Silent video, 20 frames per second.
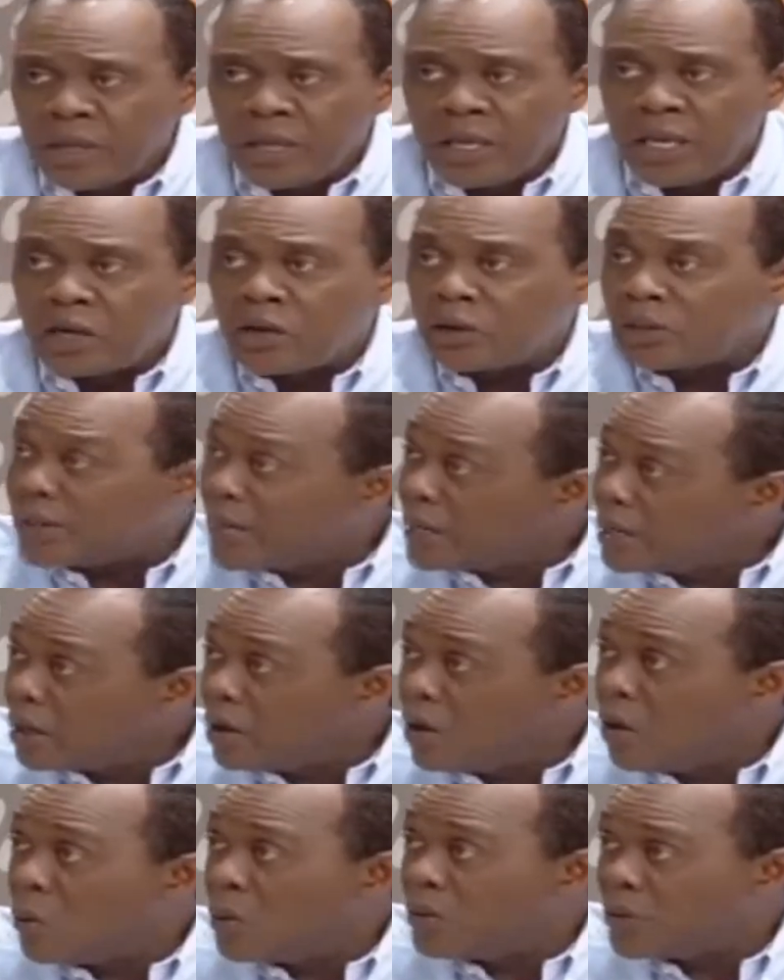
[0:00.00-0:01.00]
He could get
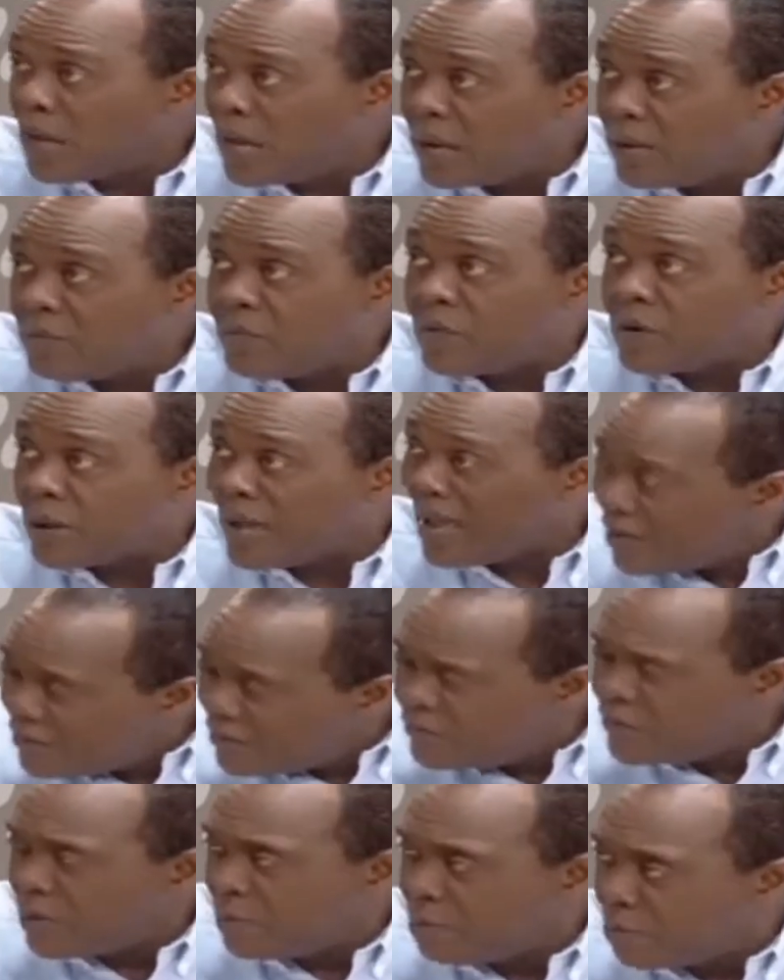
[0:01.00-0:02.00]
along with
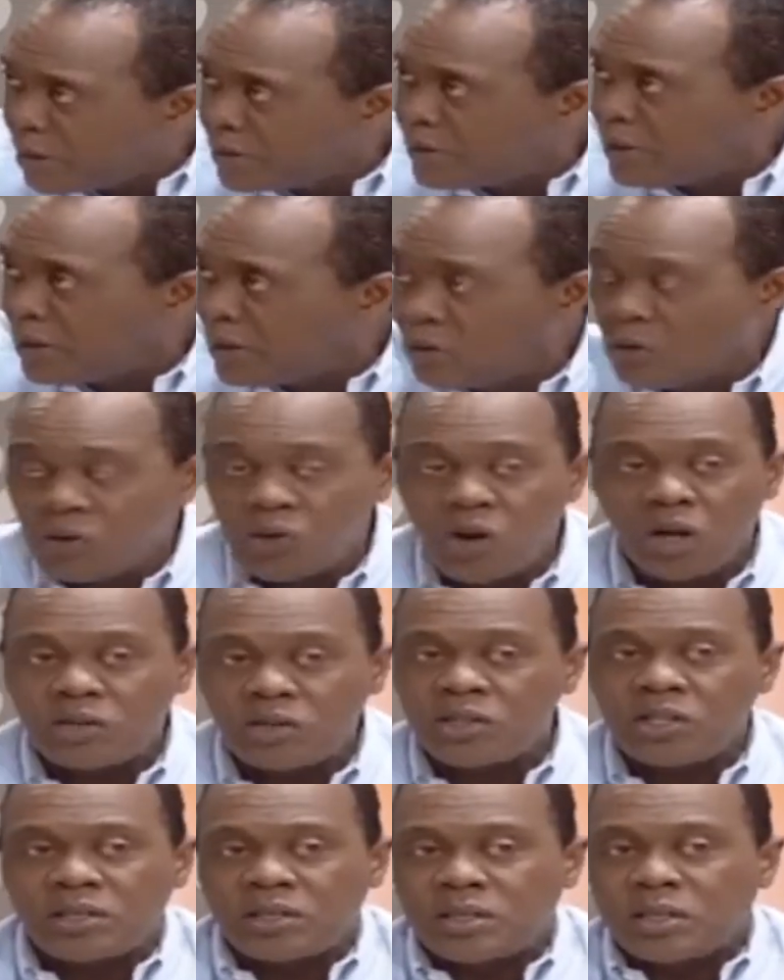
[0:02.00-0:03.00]
everybody,
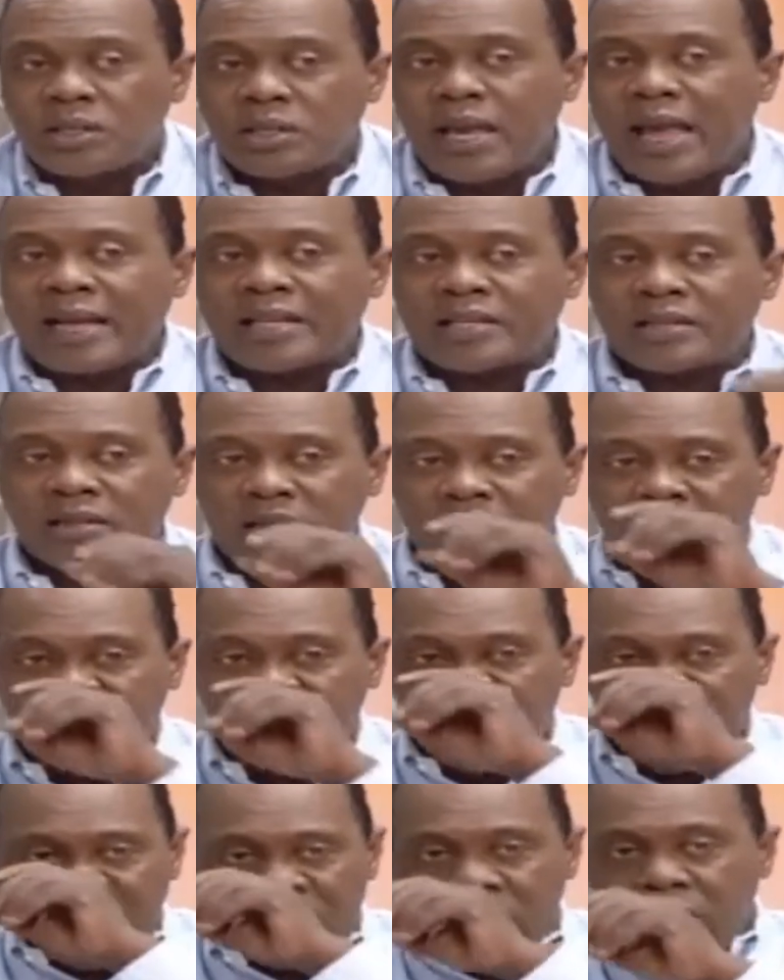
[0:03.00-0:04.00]
not just the
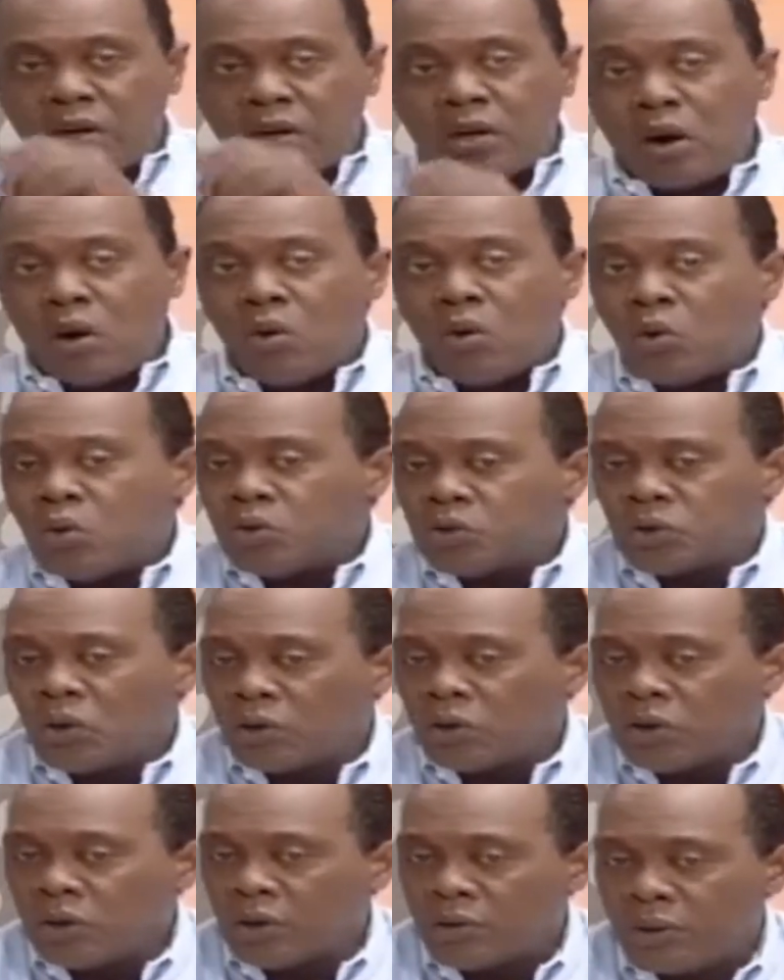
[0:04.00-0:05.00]
ex-cos
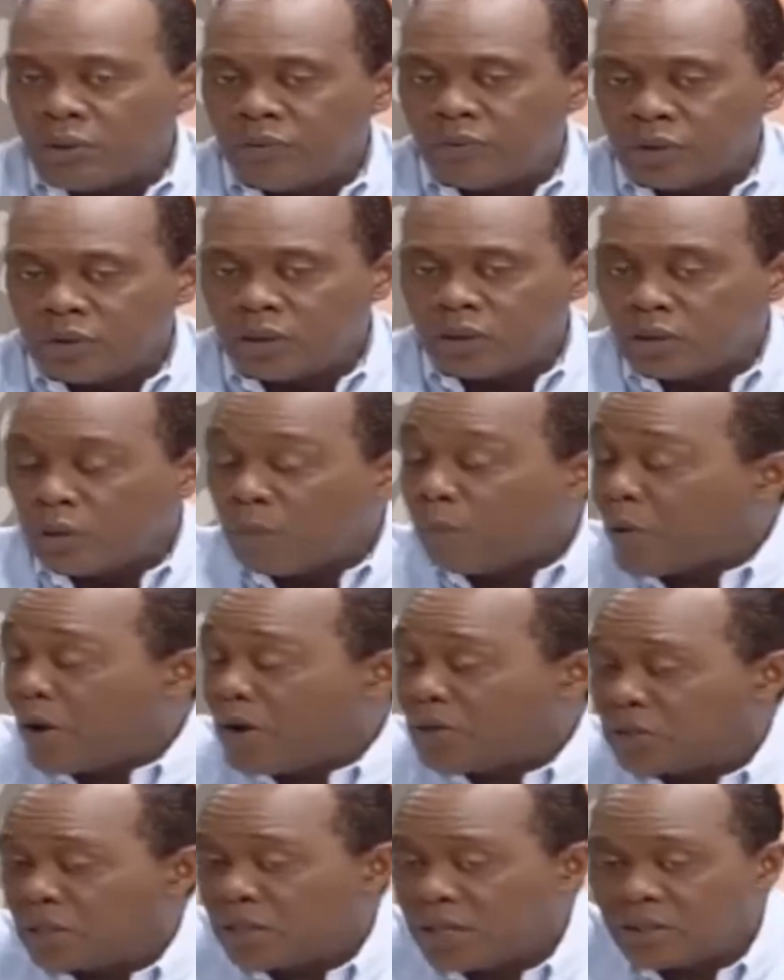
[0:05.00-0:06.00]
or the
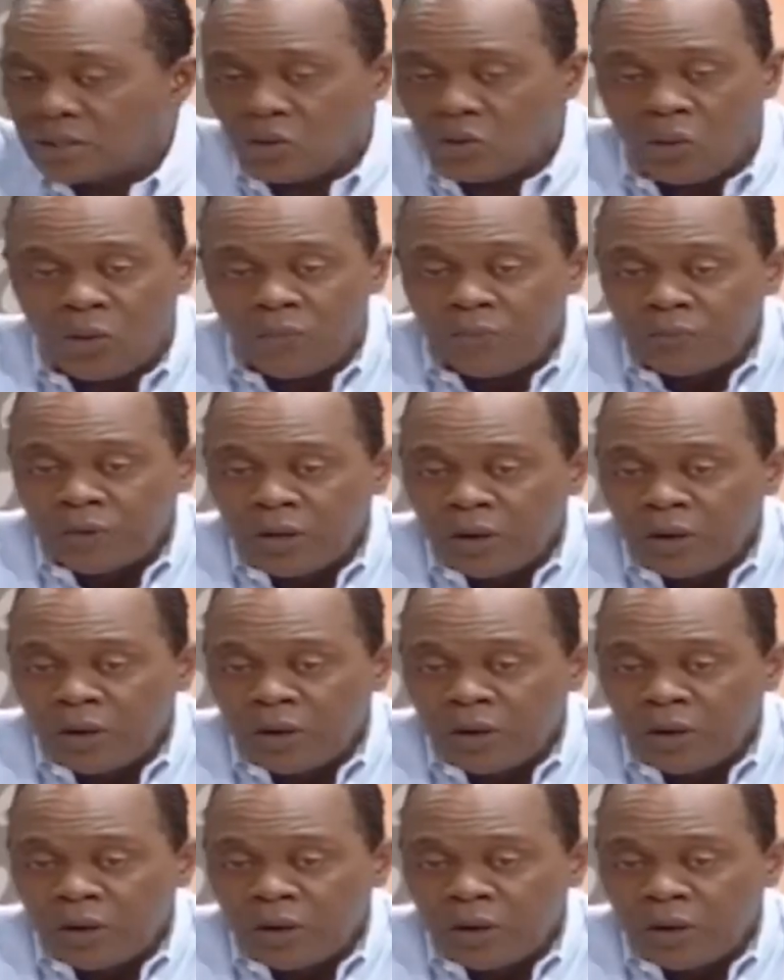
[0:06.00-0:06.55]
presidents or